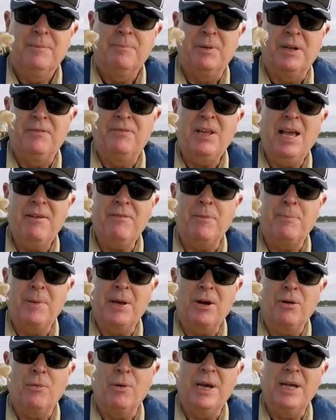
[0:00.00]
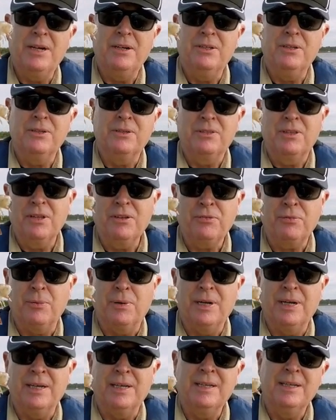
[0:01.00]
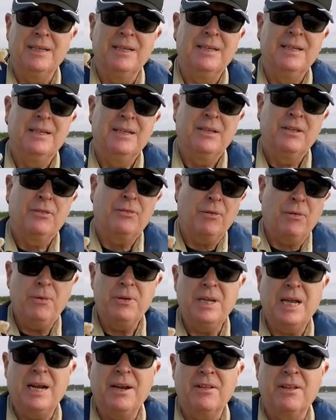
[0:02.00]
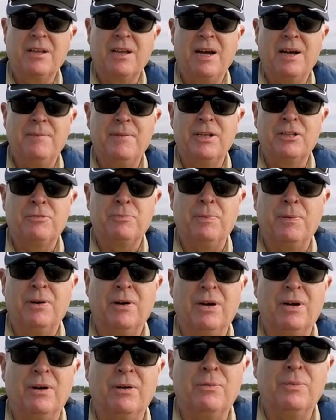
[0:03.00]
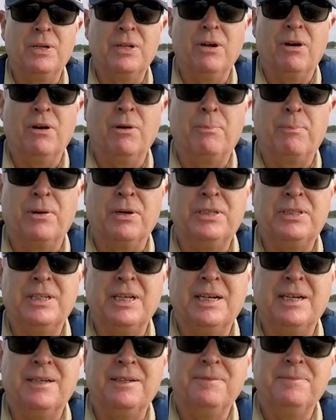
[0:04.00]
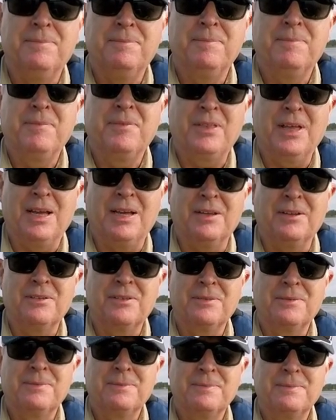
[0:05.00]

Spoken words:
But if you have a better way to do it this way, throw it down in the comments below. We'd all appreciate it. Thanks.